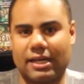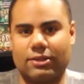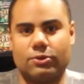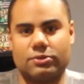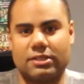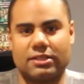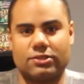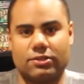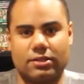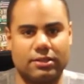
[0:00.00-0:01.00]
and those things
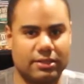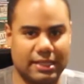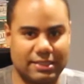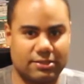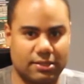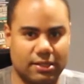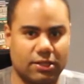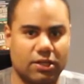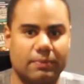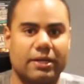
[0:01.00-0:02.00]
are, that's uh,
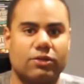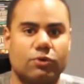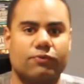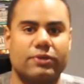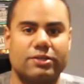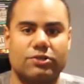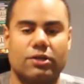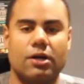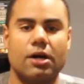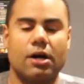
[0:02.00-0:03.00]
going to be a new
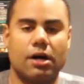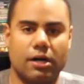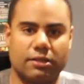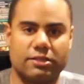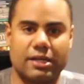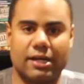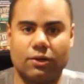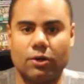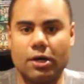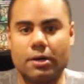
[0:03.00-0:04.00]
feature on the
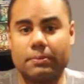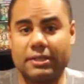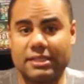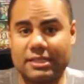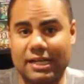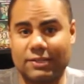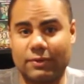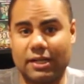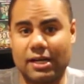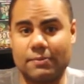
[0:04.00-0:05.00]
channel. Please, guys,
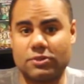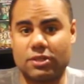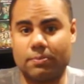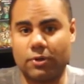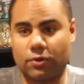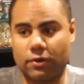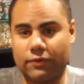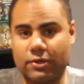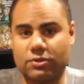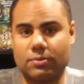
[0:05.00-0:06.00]
when it comes to the book
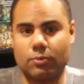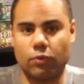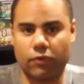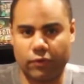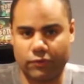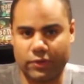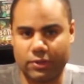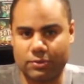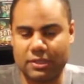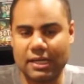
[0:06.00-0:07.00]
reviews, the movie
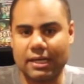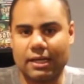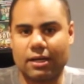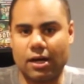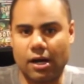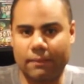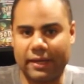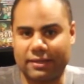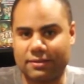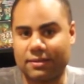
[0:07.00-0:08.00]
reviews,
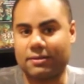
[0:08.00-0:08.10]
comment.